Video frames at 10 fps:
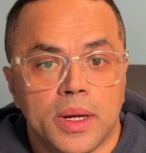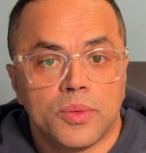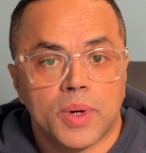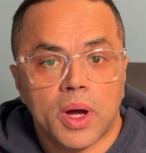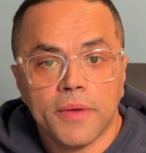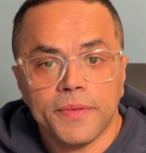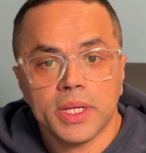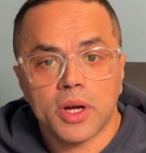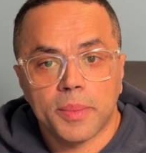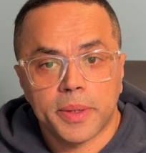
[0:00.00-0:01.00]
One often
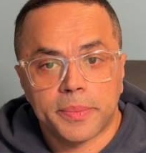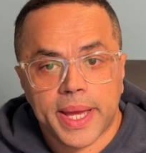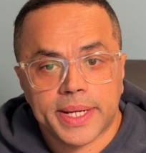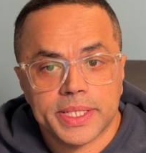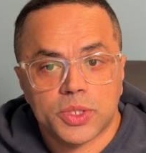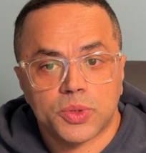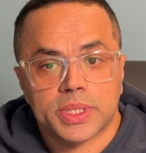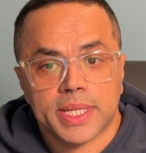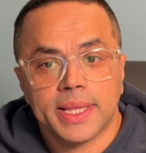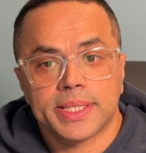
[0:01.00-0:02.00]
common practice to
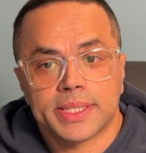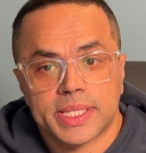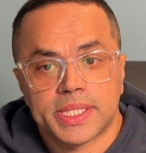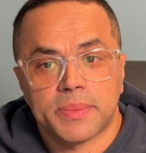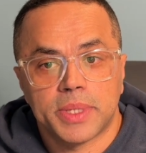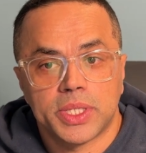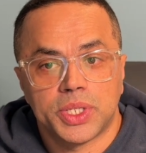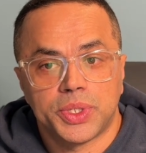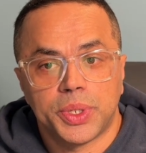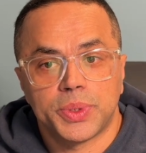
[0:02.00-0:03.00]
scale the system is
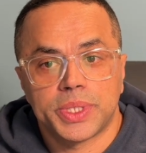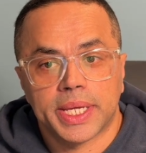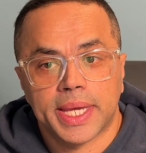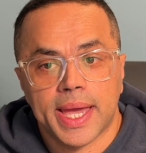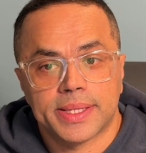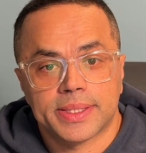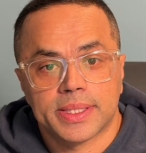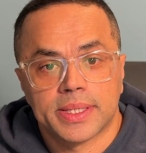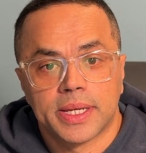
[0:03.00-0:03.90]
introducing cache.